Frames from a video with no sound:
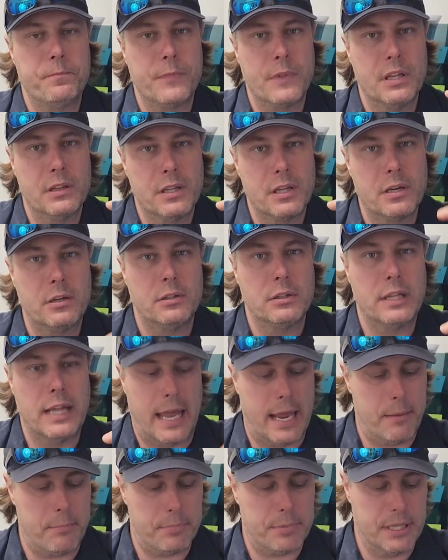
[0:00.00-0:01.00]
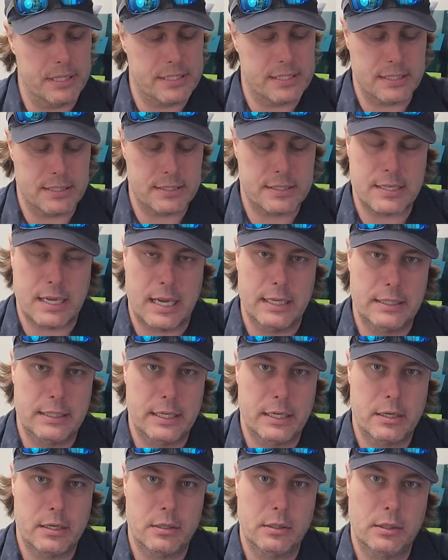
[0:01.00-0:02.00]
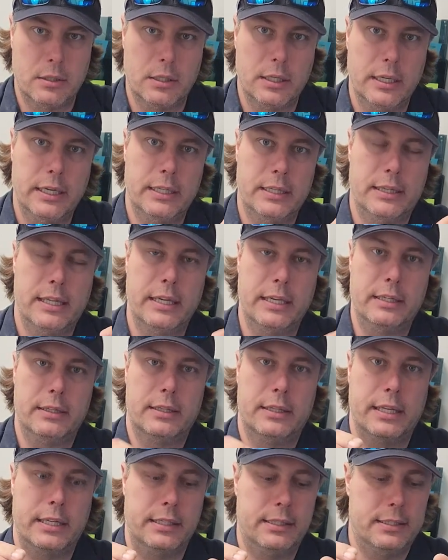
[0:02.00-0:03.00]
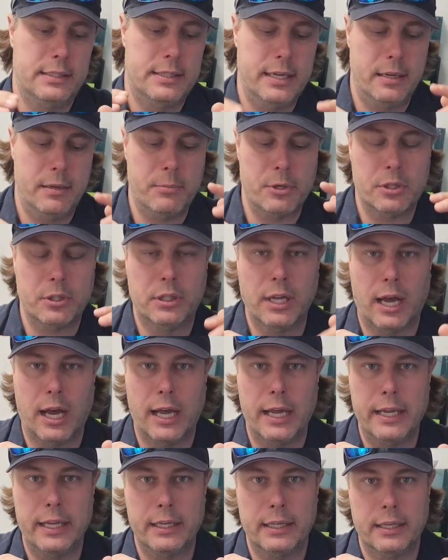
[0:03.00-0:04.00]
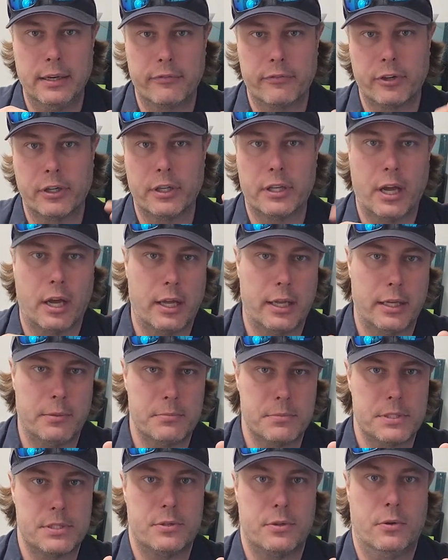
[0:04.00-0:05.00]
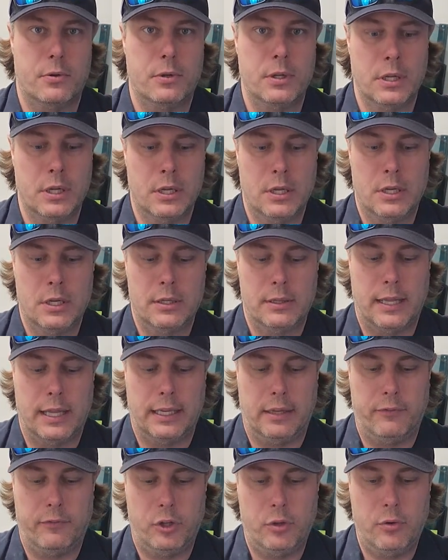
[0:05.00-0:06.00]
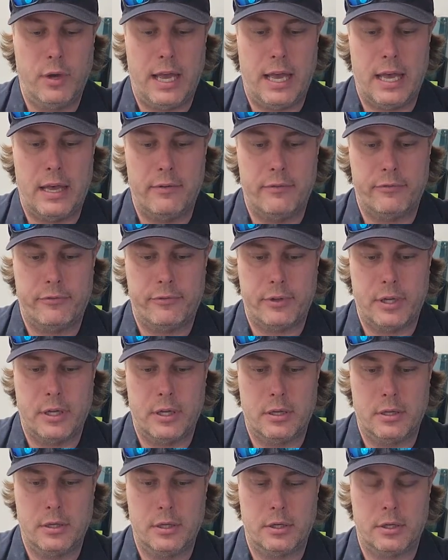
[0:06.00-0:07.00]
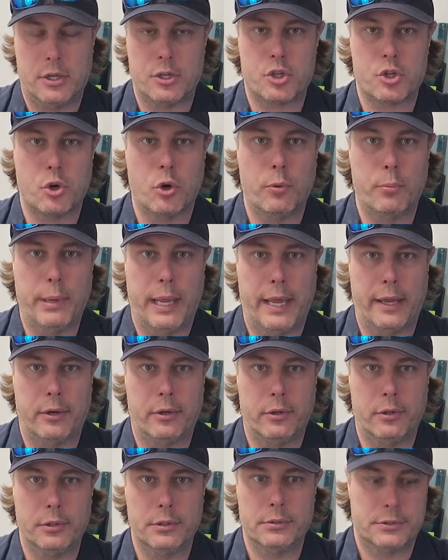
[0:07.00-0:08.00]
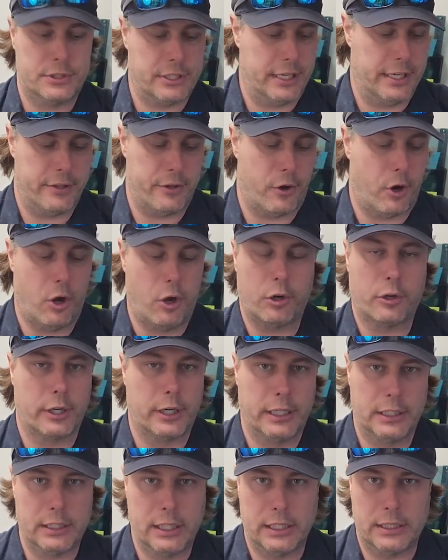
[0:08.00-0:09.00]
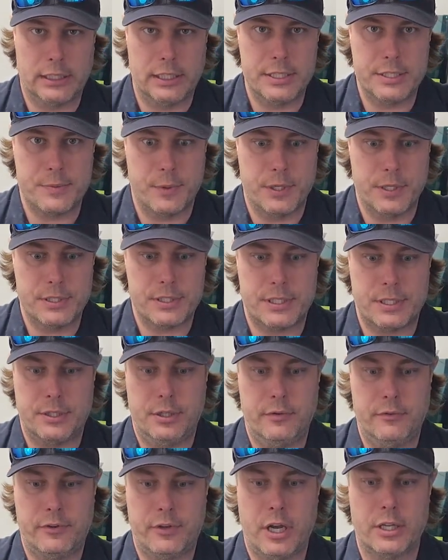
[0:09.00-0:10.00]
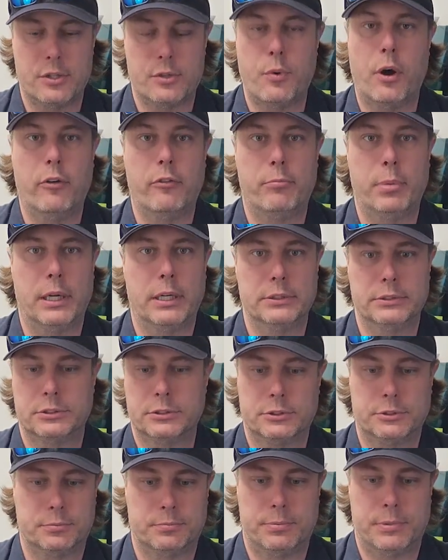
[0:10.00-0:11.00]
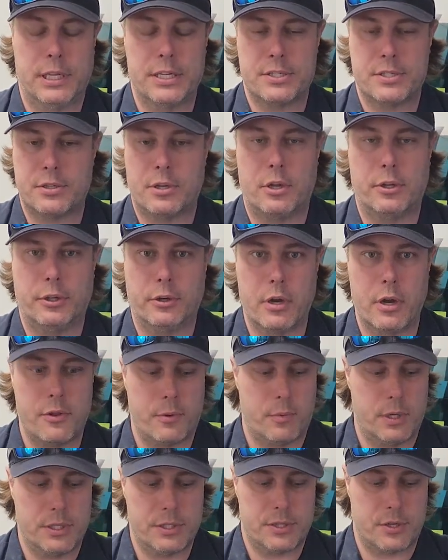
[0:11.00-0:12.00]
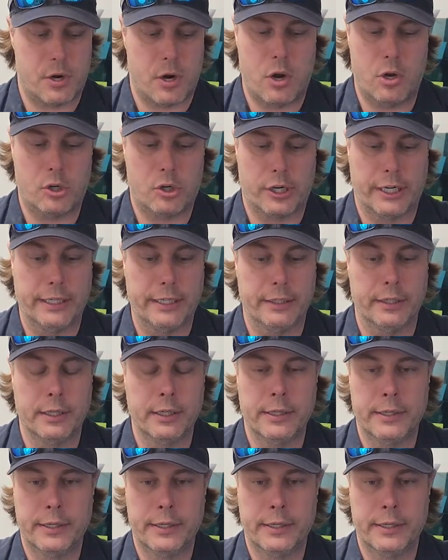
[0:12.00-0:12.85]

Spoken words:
little lamp that's inside there, they dim or die at different times. So, like if you have a control panel and say they're all green like these ones, and you've got 12 buttons plus all your other ones, they're all green.